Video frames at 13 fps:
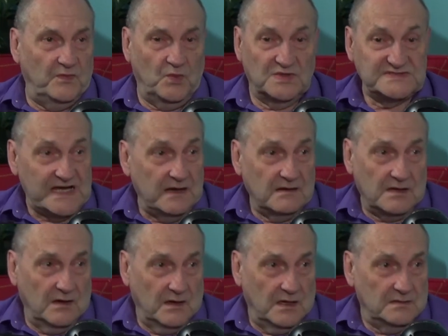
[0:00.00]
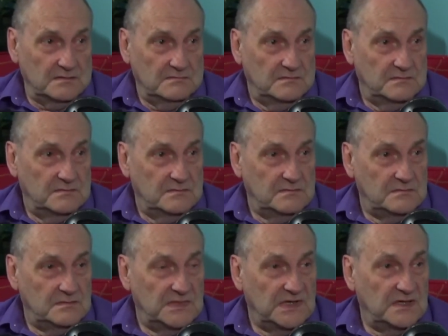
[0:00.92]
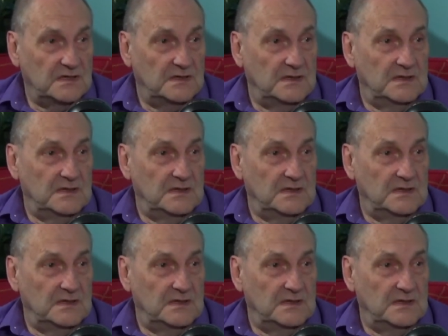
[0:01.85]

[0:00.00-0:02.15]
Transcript: was alcohol. Okay.